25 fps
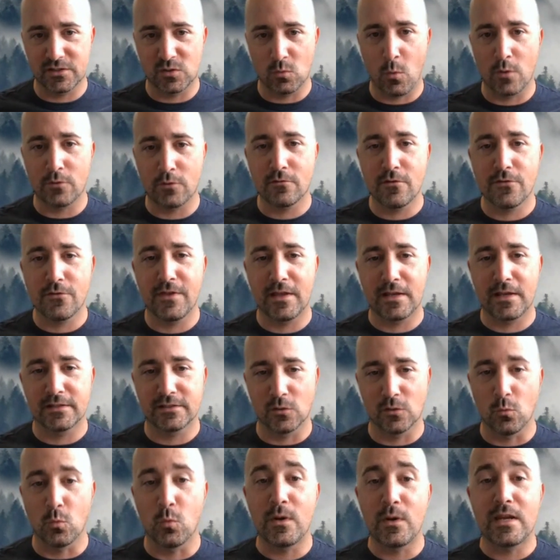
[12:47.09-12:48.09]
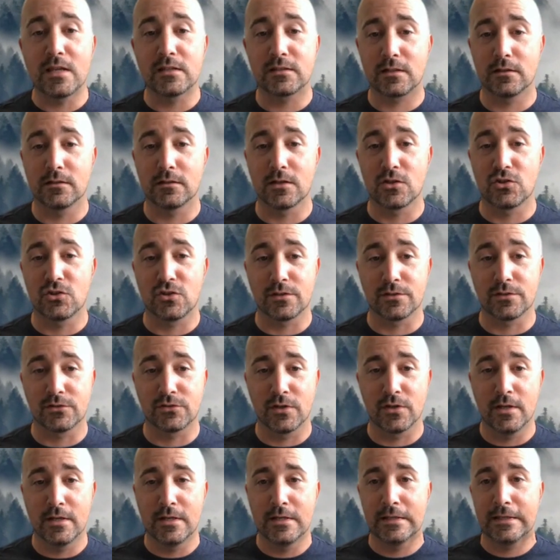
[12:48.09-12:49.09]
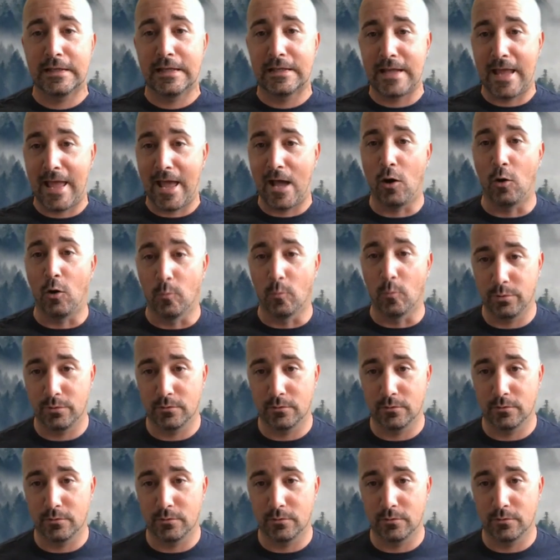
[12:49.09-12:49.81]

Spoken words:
and what are the things that we as clinicians can help?